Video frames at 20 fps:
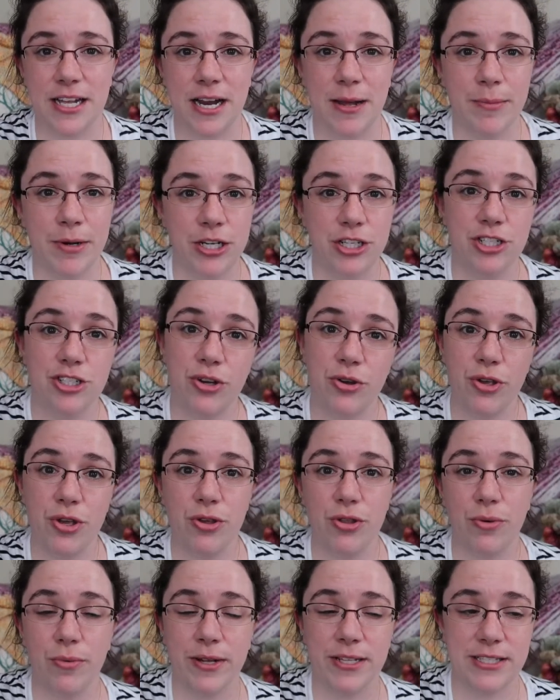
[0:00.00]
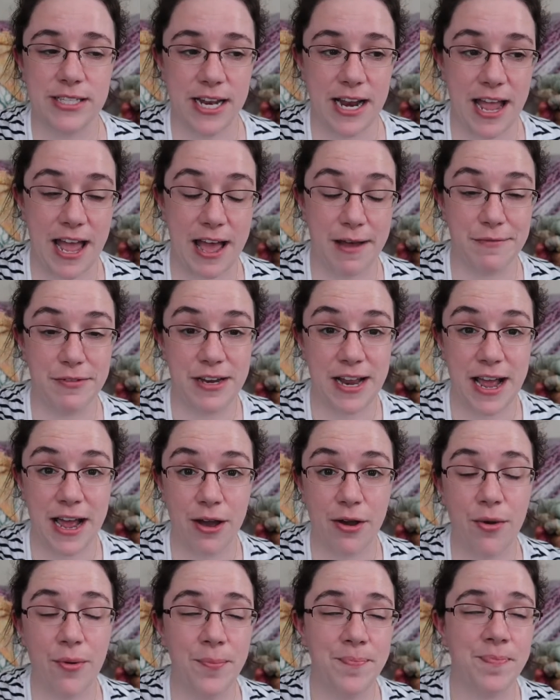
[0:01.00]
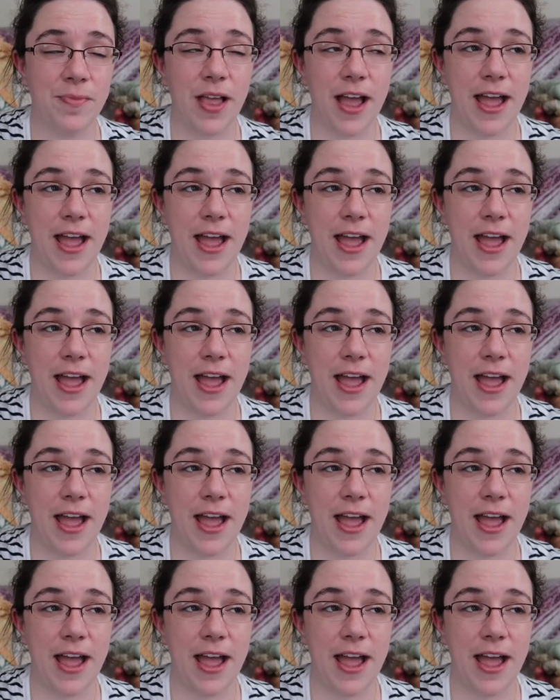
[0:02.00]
and I'm going to show you the ones that I have now.